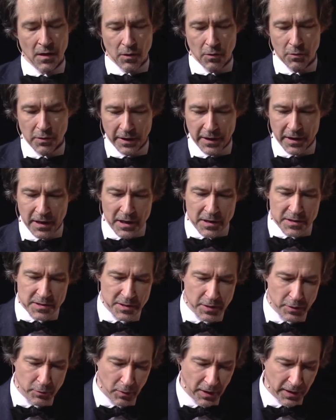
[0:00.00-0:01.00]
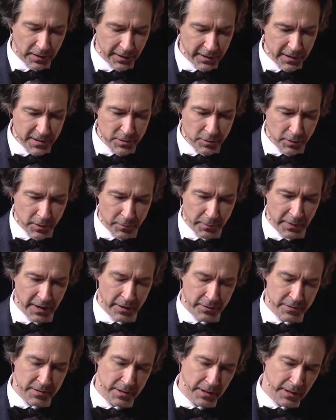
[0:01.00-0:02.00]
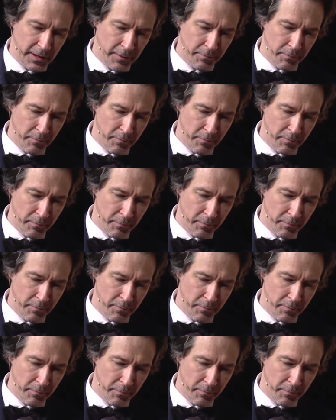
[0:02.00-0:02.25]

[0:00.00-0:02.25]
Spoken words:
Okay, so let us talk about the